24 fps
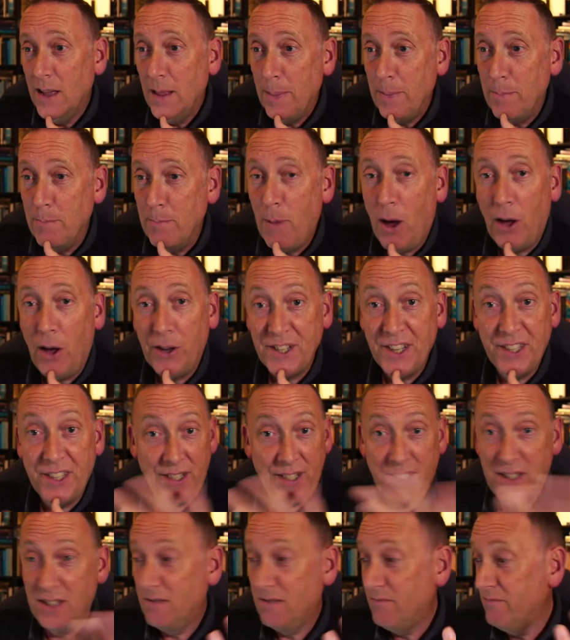
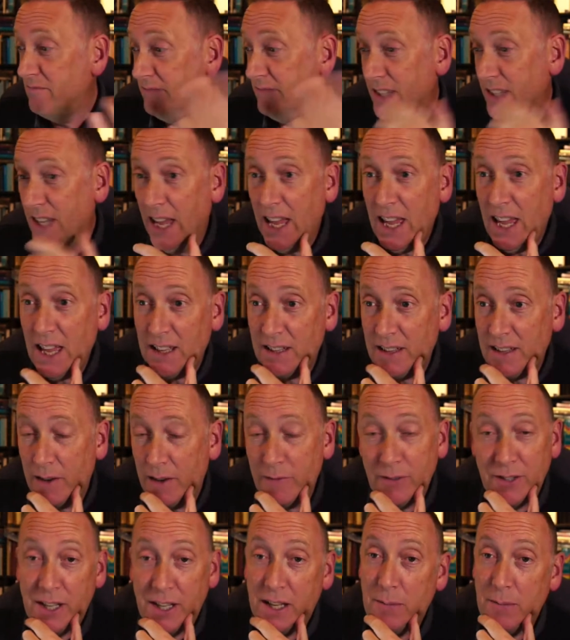Modest, yeah,
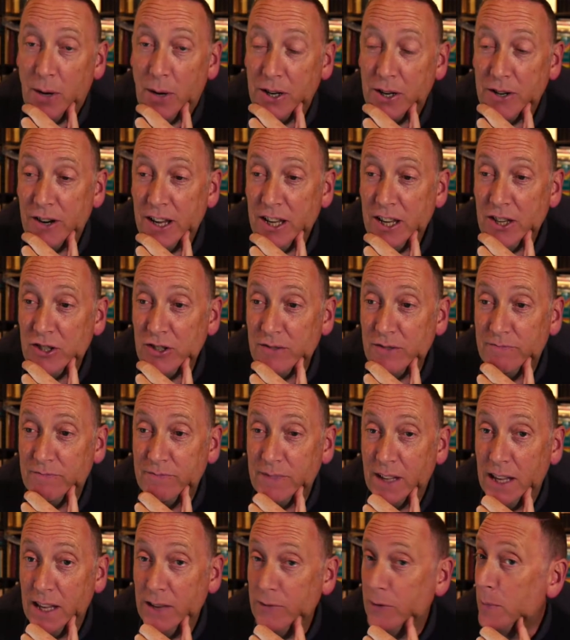everything in moderation,
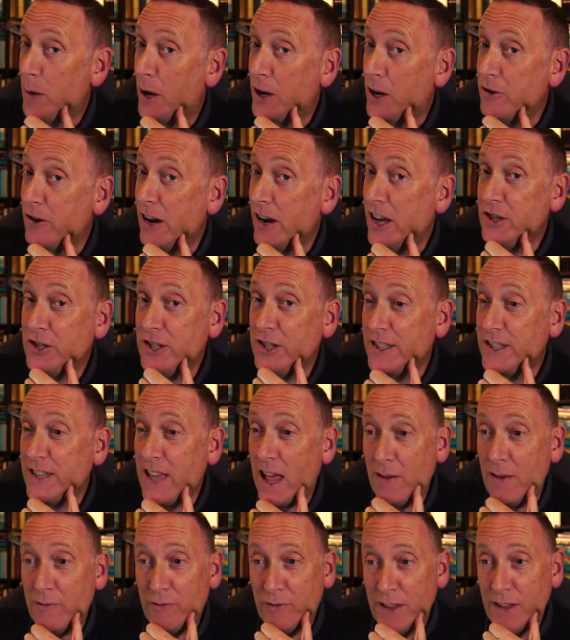even moderation
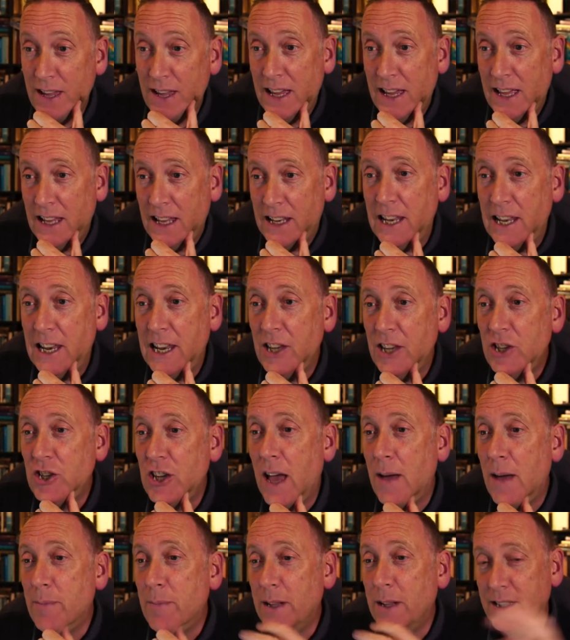itself. Lily
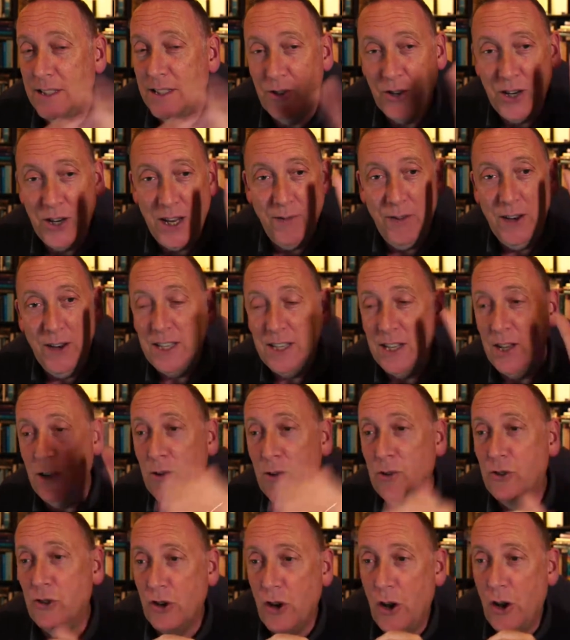Shambles, good evening to you.
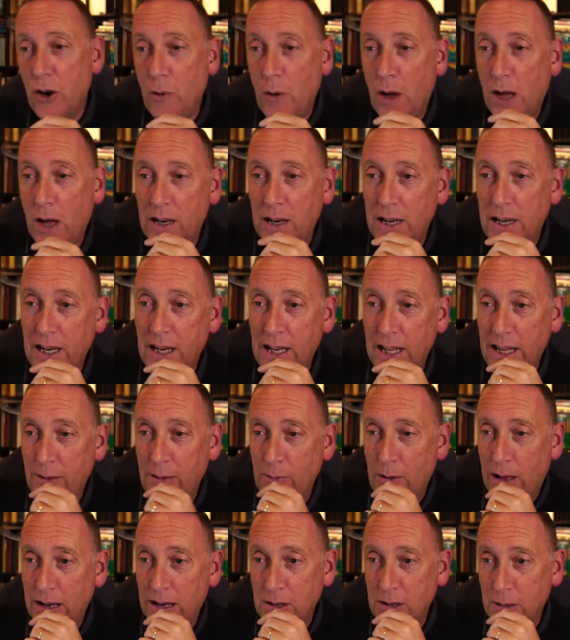Toronto Lily,
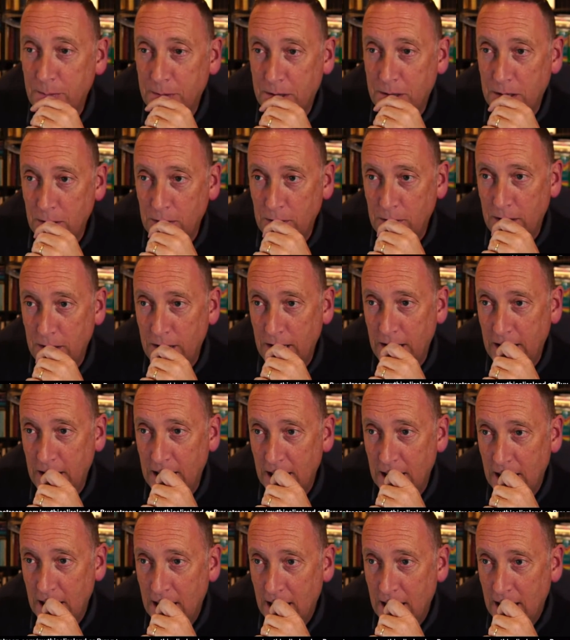welcome to the,
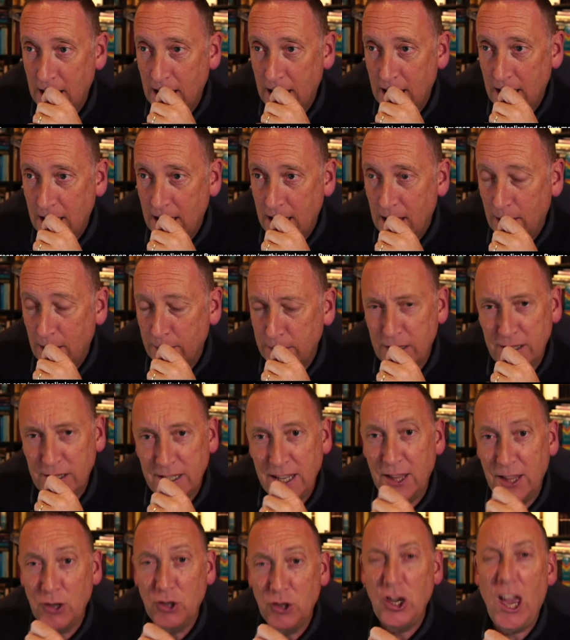I was going to say
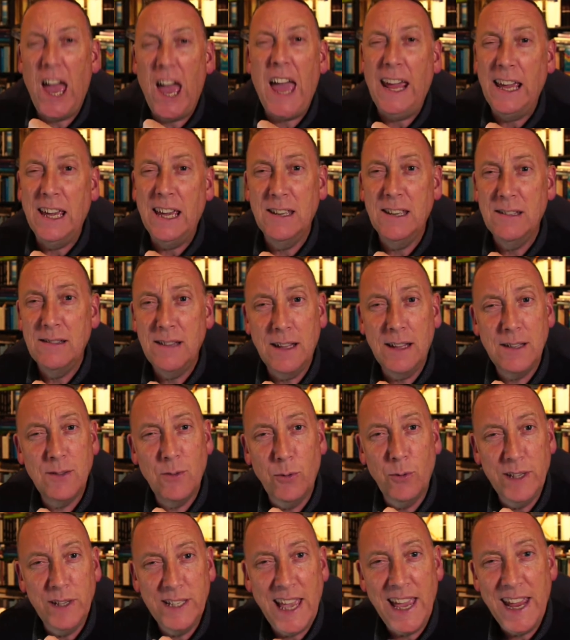the shack. That's what
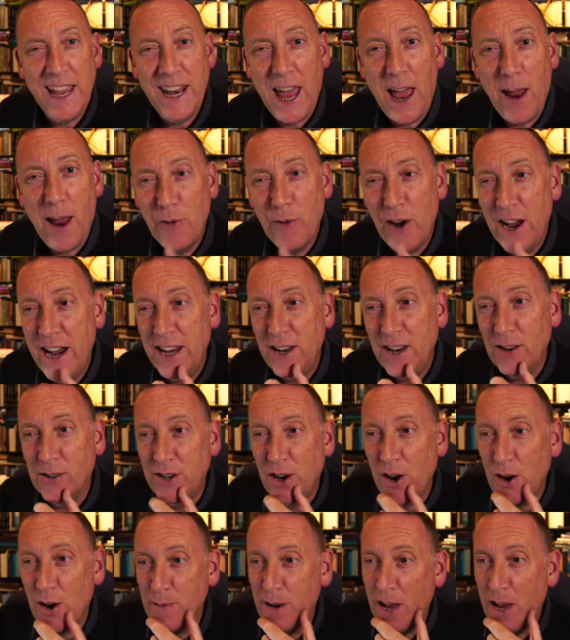we say in ham radio
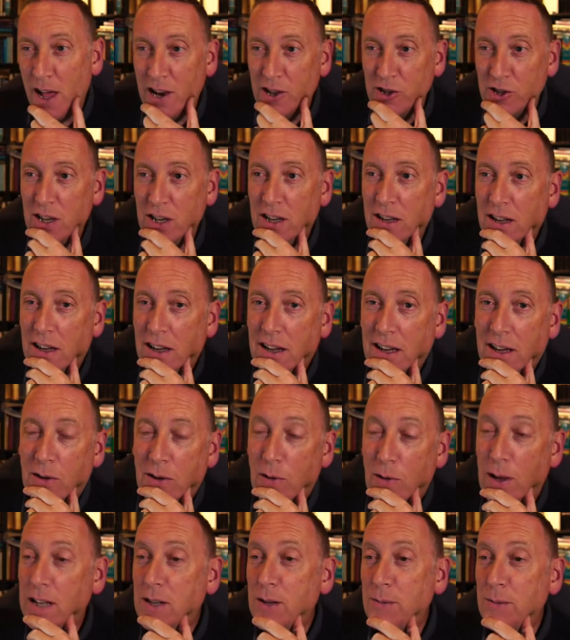terminology.
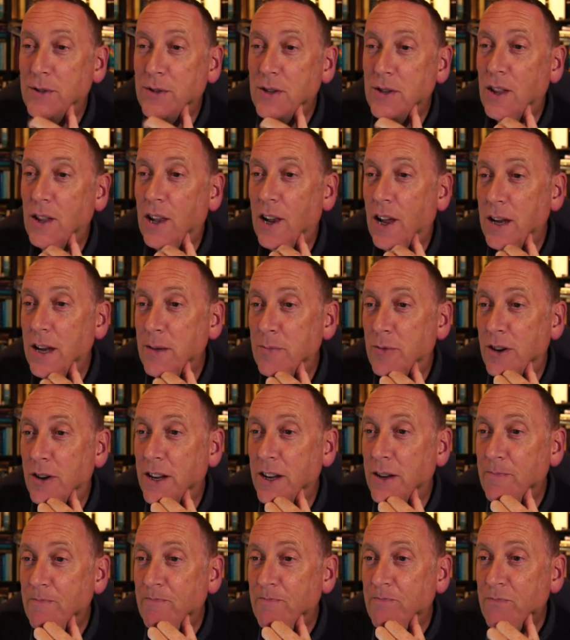Welcome to the library
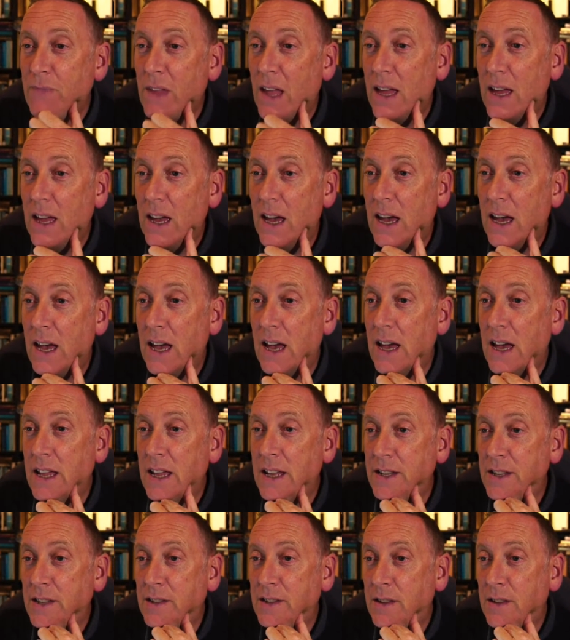
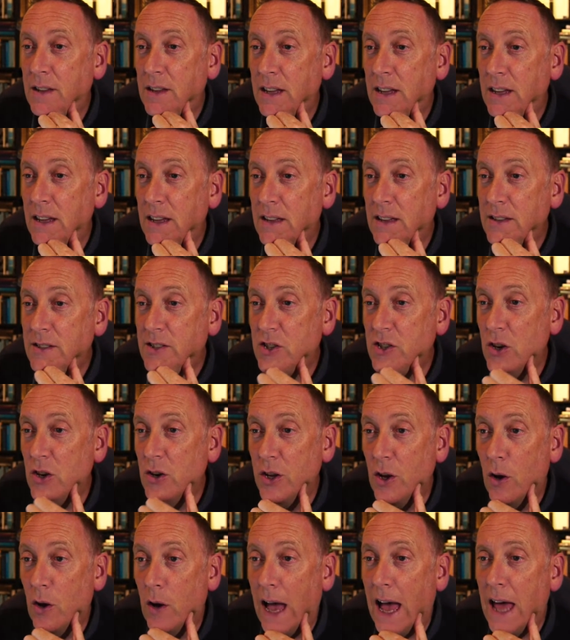and the
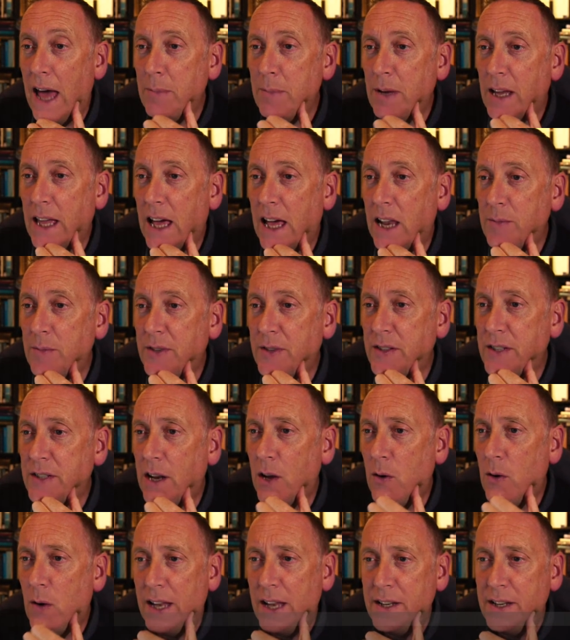studio. And McCallum says,
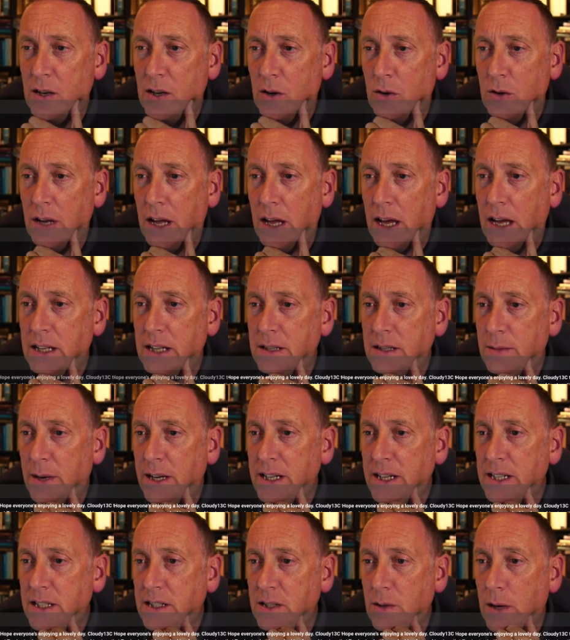Hello, Anton and the
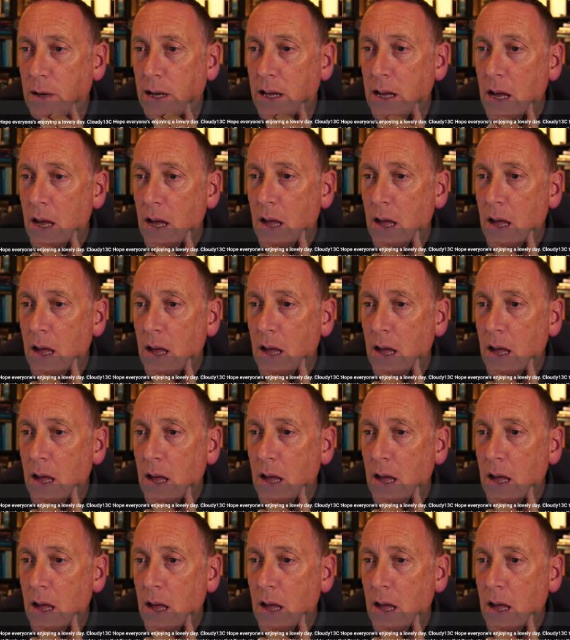Mighty Tuath.